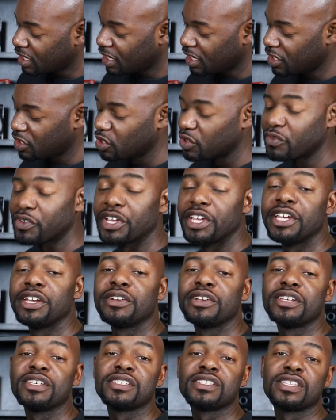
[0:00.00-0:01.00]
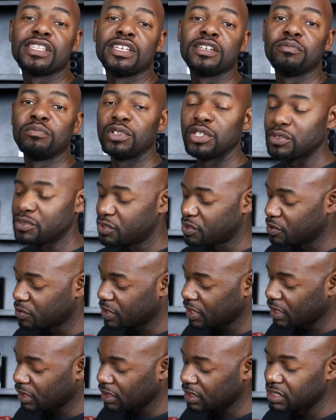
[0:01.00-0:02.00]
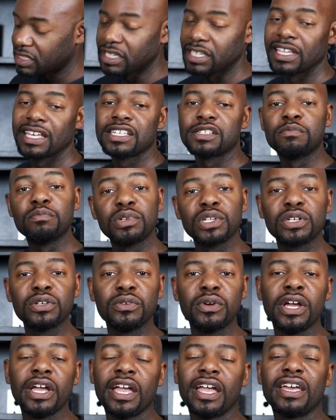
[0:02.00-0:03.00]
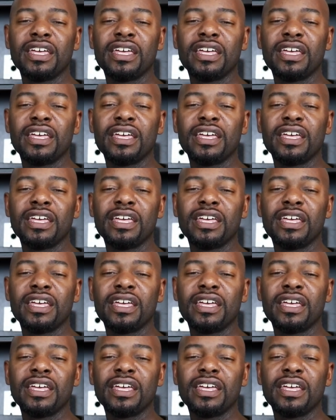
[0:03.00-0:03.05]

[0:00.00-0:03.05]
And over here is the Bluetooth LED that's blue